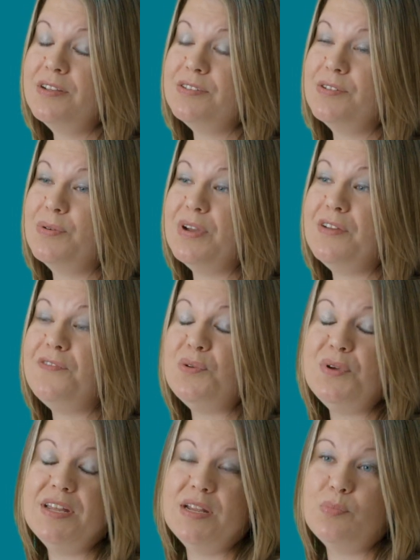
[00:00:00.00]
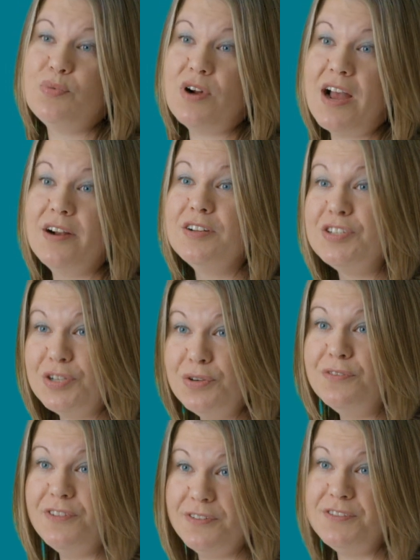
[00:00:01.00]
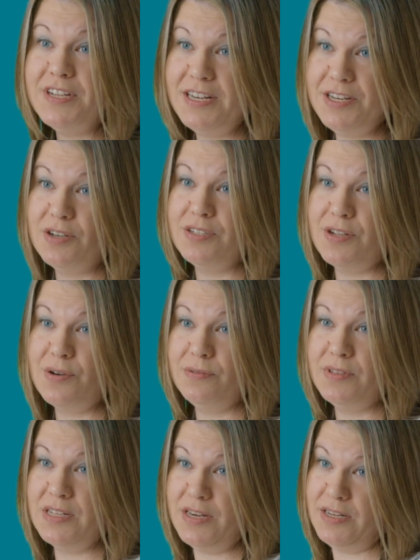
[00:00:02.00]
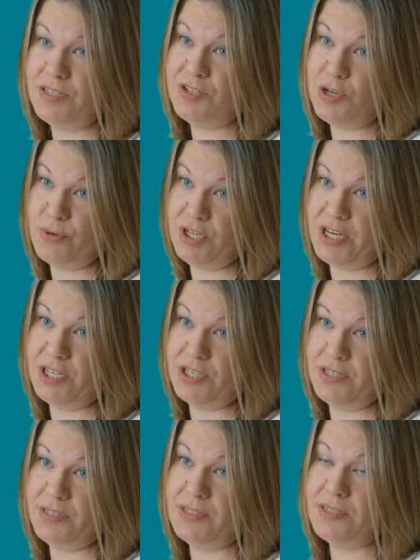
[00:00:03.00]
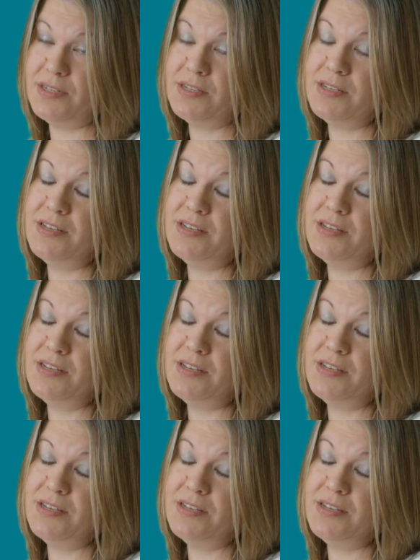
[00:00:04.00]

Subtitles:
So if you get it prior to 15 years old, then it's 2 injections.